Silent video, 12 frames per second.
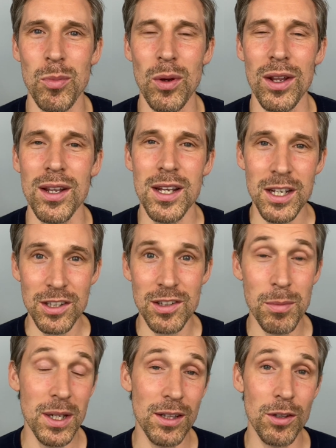But
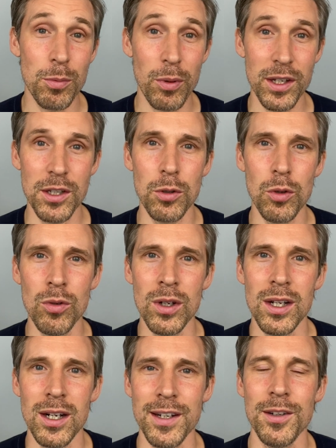to me, it looked pretty cool.
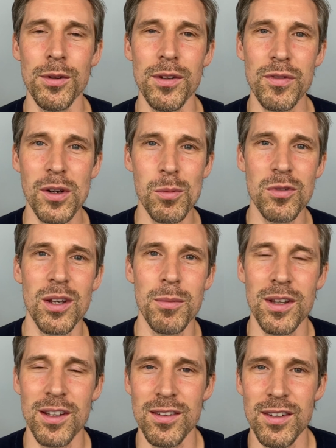I know they filmed some
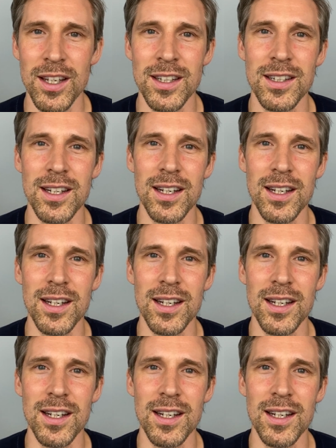of this in